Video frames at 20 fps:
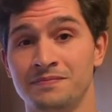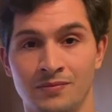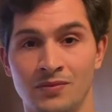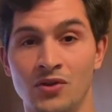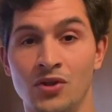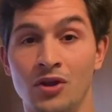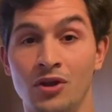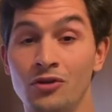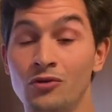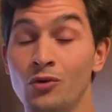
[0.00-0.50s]

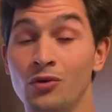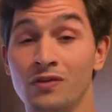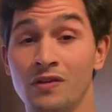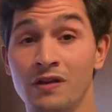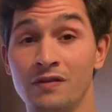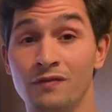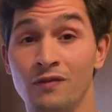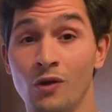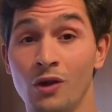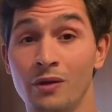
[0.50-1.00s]
You can
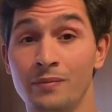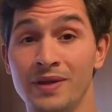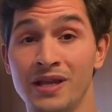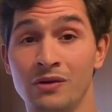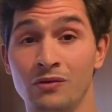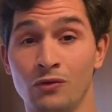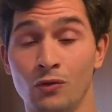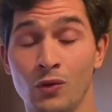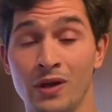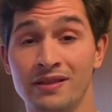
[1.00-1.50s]
also follow me
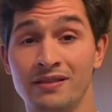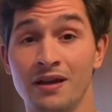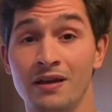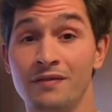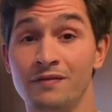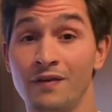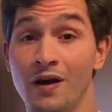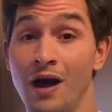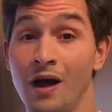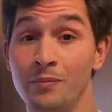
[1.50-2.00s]
on
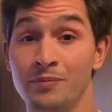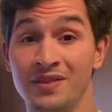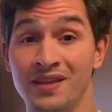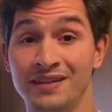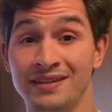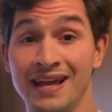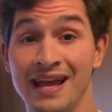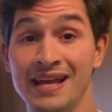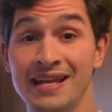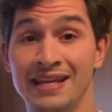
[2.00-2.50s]
Twitter for
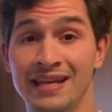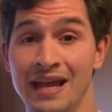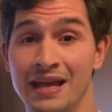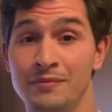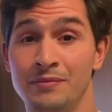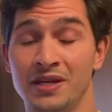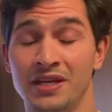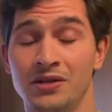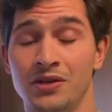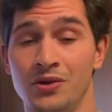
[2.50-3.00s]
up-to-date
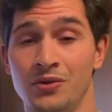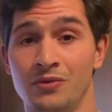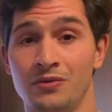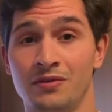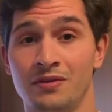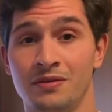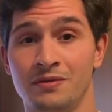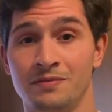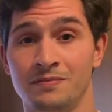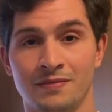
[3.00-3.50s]
gaming
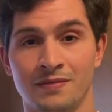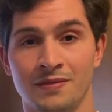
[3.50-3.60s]
news.